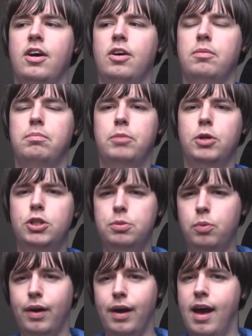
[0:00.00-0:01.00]
much
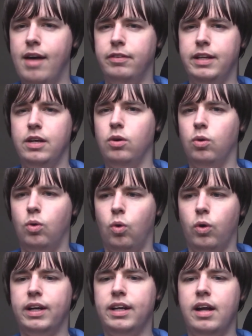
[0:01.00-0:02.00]
more heavily
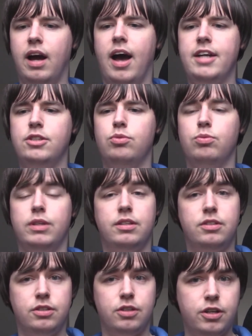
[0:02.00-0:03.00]
organized
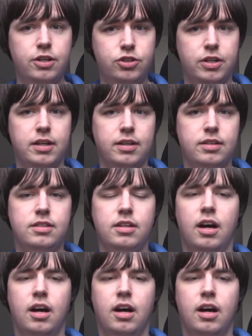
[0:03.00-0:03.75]
resurgence